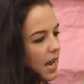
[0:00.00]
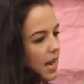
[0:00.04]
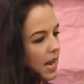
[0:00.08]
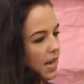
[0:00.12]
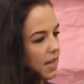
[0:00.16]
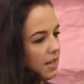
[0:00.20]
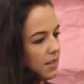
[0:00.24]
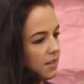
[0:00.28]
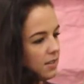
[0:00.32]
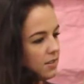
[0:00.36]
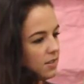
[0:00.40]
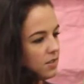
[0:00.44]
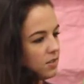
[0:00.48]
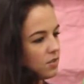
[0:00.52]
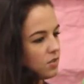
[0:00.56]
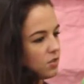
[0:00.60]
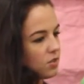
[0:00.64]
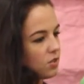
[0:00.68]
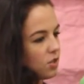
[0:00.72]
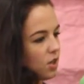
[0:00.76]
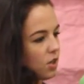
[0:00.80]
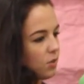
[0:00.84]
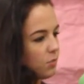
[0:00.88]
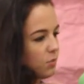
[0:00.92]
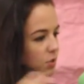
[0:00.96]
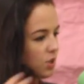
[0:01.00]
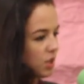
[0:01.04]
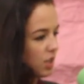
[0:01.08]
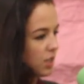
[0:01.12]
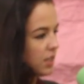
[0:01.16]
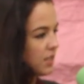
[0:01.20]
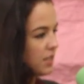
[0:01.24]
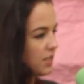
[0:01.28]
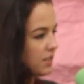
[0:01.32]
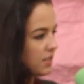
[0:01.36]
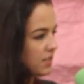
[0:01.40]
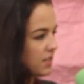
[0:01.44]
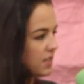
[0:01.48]
and sculpture
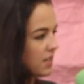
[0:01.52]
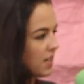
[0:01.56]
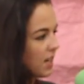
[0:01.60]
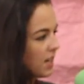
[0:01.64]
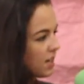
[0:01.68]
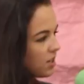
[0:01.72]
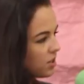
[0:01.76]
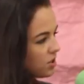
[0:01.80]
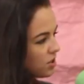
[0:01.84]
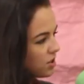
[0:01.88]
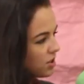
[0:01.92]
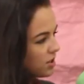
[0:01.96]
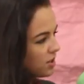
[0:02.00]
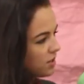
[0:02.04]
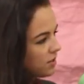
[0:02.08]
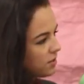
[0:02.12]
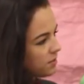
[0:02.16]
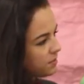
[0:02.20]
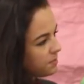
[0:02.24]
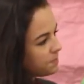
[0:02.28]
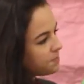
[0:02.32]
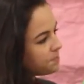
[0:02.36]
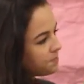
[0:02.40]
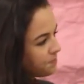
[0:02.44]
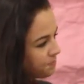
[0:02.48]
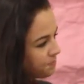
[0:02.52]
and installation.